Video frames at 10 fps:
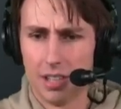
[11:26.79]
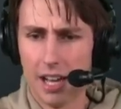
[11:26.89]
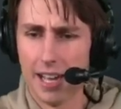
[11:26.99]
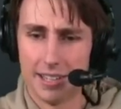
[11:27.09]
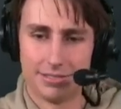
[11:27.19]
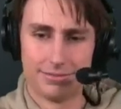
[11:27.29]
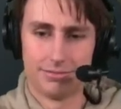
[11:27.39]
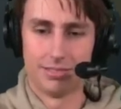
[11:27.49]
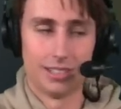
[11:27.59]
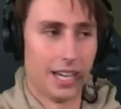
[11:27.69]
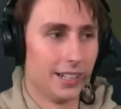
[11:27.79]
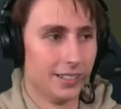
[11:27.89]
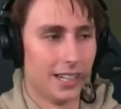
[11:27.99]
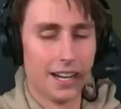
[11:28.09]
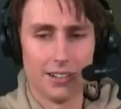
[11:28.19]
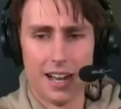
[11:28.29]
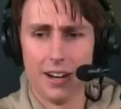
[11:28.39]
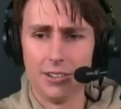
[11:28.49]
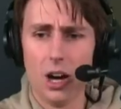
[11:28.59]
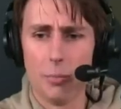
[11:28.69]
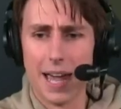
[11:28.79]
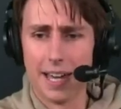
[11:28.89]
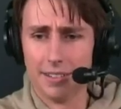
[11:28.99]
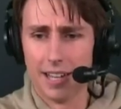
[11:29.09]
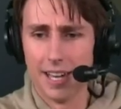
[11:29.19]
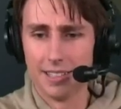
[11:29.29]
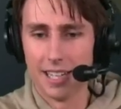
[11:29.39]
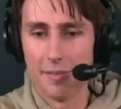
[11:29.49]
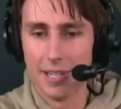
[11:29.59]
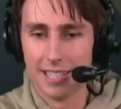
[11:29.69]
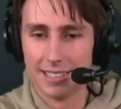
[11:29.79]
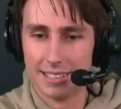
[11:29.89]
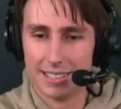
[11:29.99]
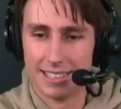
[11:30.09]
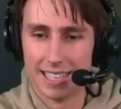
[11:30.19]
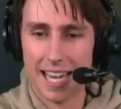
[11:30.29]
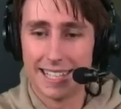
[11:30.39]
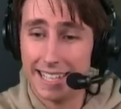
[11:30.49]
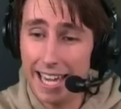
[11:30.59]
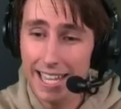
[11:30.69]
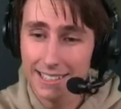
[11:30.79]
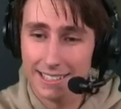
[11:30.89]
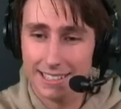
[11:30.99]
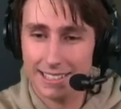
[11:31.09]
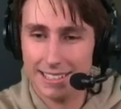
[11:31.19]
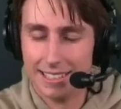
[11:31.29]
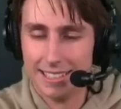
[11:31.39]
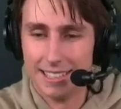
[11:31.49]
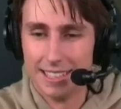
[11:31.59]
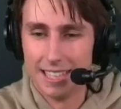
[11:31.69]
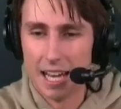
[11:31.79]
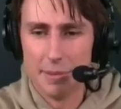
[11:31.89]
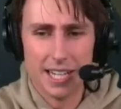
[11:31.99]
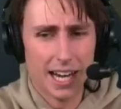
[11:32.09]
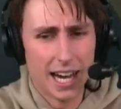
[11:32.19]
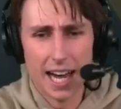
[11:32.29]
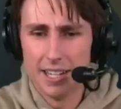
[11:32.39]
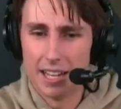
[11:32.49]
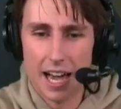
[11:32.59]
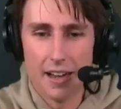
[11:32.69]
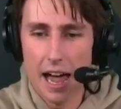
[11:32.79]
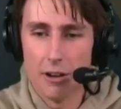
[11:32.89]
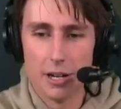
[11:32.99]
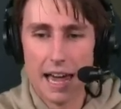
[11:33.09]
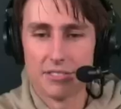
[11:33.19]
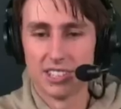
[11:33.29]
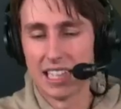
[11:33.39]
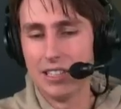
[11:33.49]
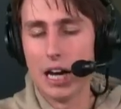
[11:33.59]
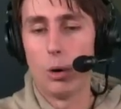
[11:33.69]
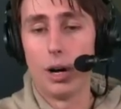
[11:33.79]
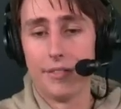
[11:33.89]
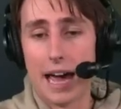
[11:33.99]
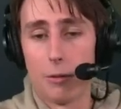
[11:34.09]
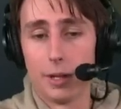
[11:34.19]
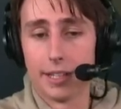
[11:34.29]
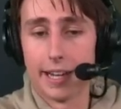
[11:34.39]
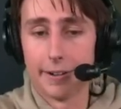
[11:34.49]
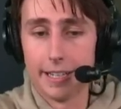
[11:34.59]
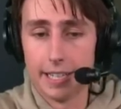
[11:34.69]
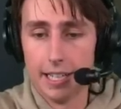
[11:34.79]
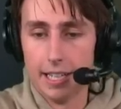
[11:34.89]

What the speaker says: I don't know, man. I mean, I guess? I mean, I would have to say no on that one, Gary.